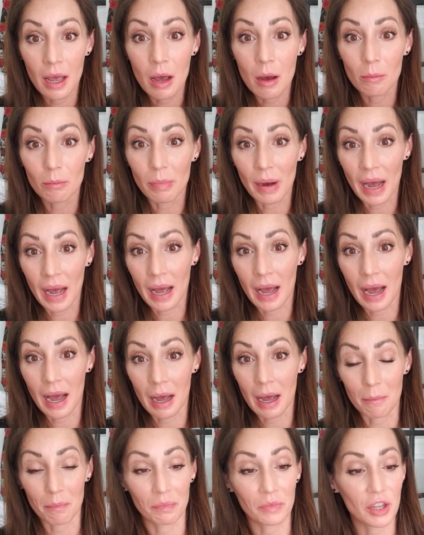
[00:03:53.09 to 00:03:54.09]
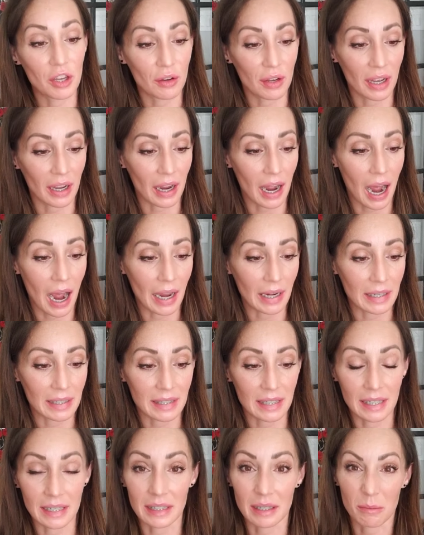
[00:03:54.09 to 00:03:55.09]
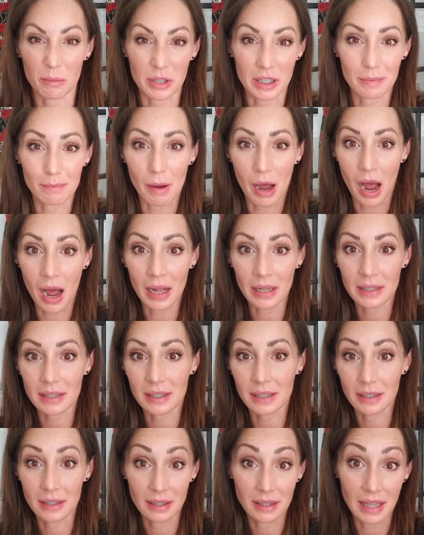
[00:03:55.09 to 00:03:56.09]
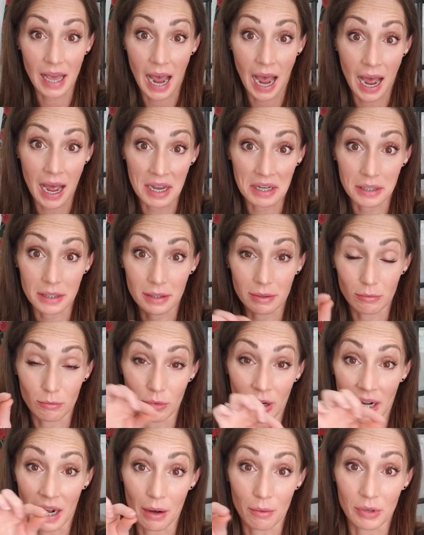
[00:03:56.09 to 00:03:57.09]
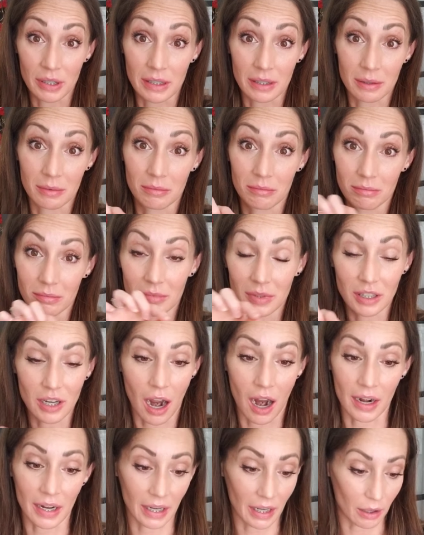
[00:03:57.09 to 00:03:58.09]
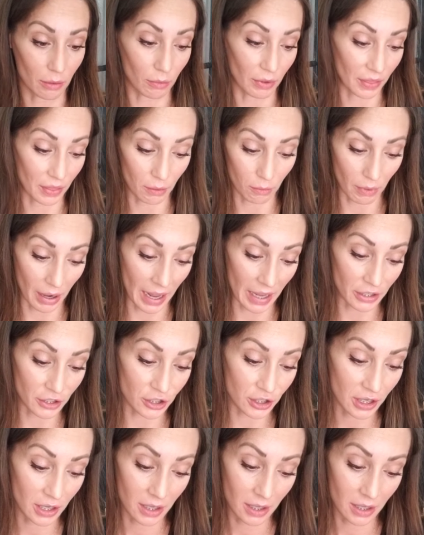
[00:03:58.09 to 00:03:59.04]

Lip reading: but you can kind of see some spots that when I was dotting it with the wedge,